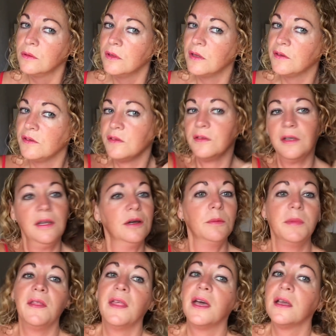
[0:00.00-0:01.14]
There's just a little
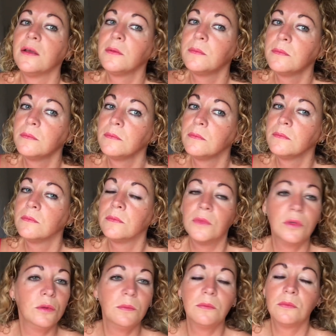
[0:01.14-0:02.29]
bit there.
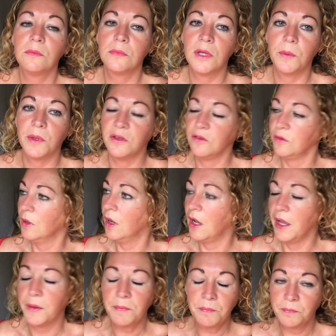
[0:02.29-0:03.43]
Ooh, I went too
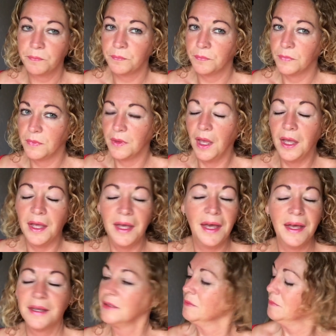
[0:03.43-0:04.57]
high.
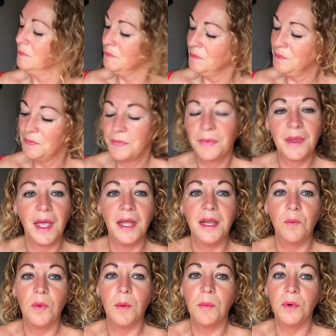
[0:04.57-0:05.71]
And
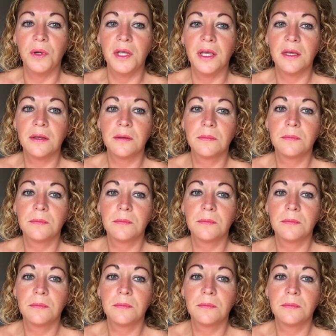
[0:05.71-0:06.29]
then one more here,